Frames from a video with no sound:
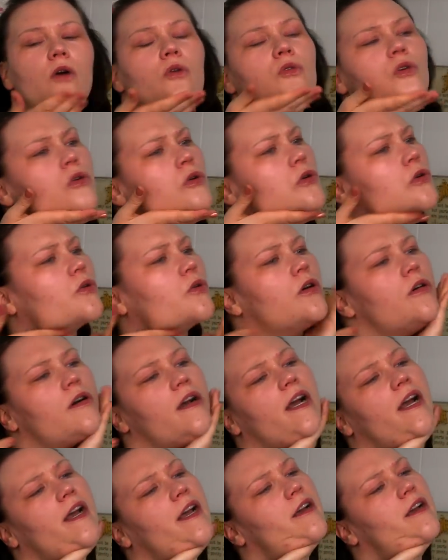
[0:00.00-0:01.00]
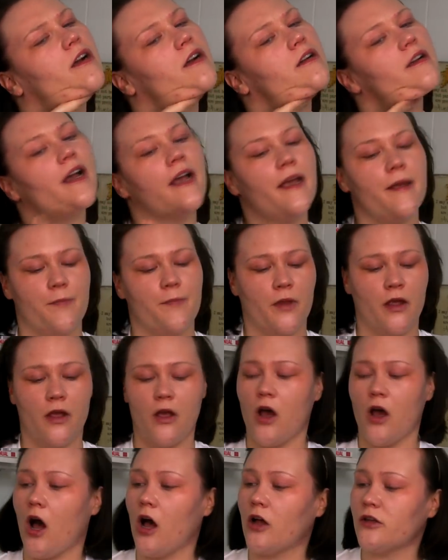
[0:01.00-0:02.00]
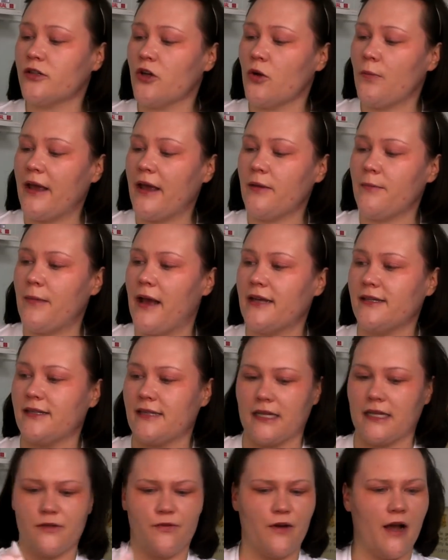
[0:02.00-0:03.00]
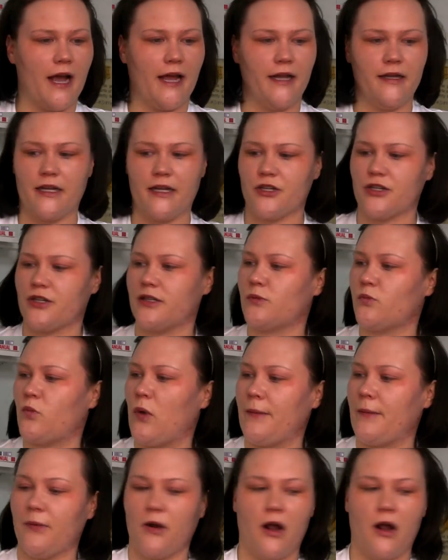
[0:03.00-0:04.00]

Ooh, okay, all right. Also made a mess, that's fine. Let's just wipe it